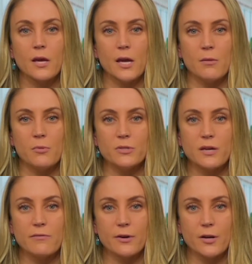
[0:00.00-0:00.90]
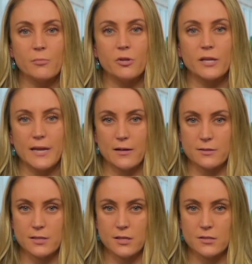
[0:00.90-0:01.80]
In multivariable
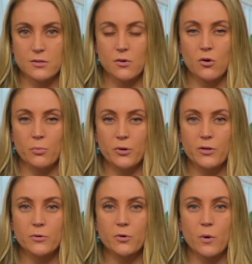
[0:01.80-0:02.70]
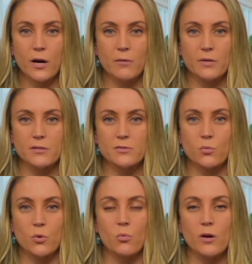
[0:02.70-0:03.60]
analyses, opioid requirements
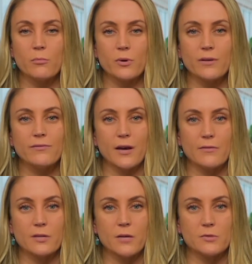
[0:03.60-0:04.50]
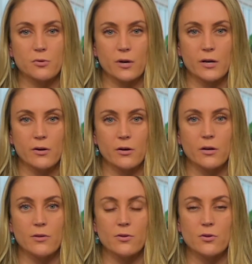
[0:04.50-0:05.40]
were 1.5 times greater
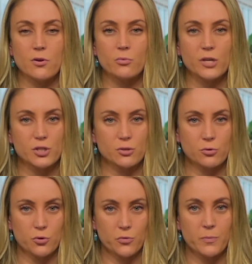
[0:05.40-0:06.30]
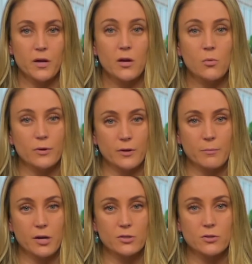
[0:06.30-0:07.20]
in the no regional group when
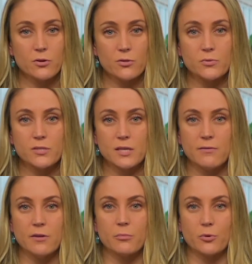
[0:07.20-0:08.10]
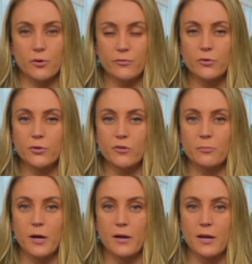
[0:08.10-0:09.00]
compared to those receiving peripheral nerve
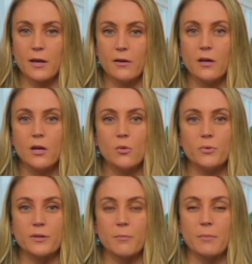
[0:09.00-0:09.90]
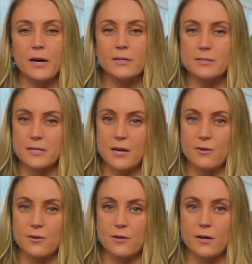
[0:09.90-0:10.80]
blockade with combined
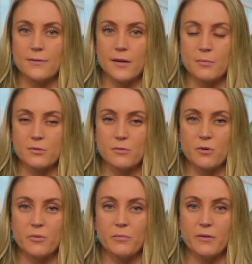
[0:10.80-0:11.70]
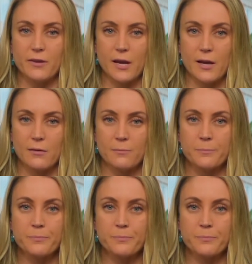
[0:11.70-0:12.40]
standard and liposomal bupivacaine.